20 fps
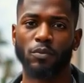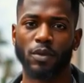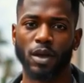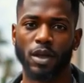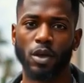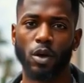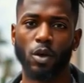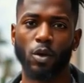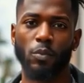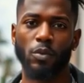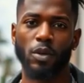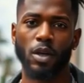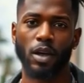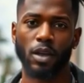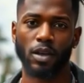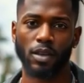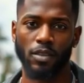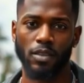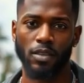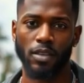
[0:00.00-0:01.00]
Like all
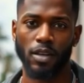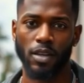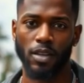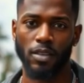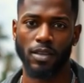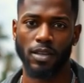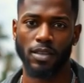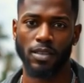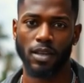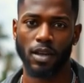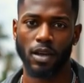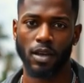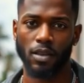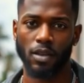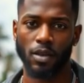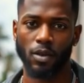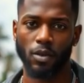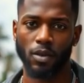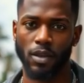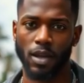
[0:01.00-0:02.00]
Glocks, this gun
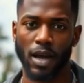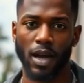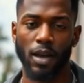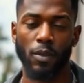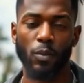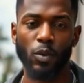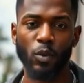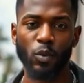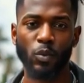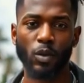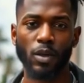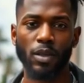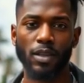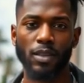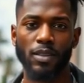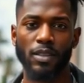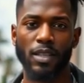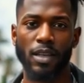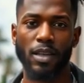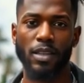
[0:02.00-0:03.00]
is reliable and
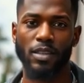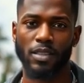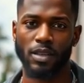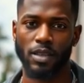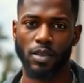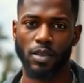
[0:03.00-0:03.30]
it's easy to